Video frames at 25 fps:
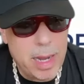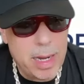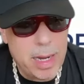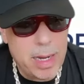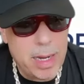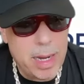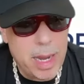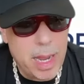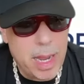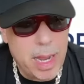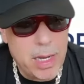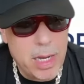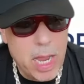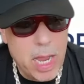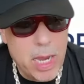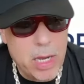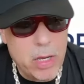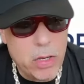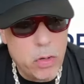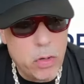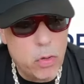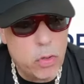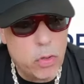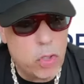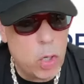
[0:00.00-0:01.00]

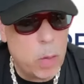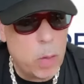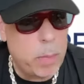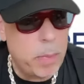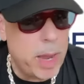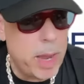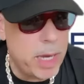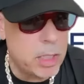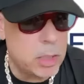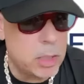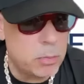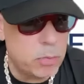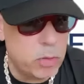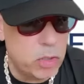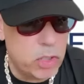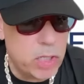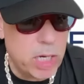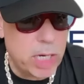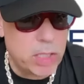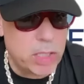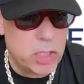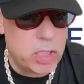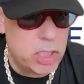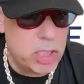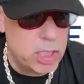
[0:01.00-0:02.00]
and use your pace
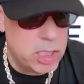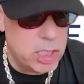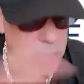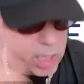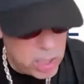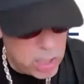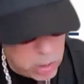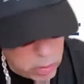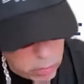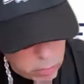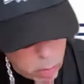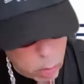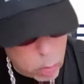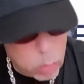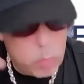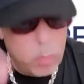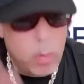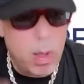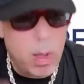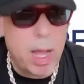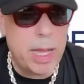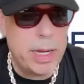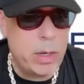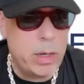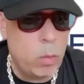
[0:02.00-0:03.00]
projections in your own
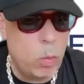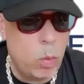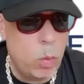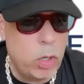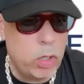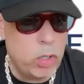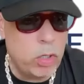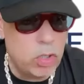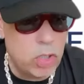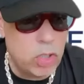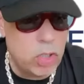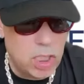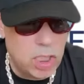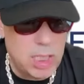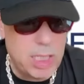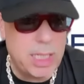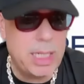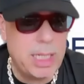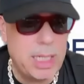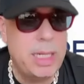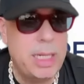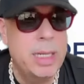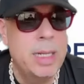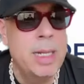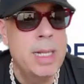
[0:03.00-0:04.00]
mind and what you
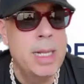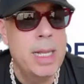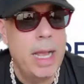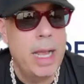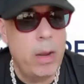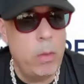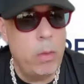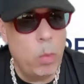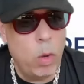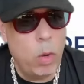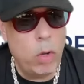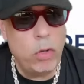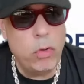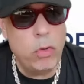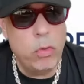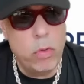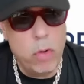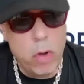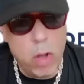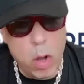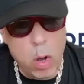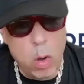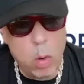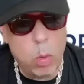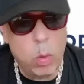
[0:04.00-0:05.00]
see and what you
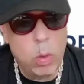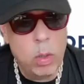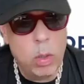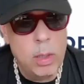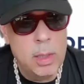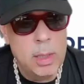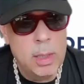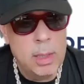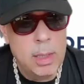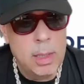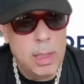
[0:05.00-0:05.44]
know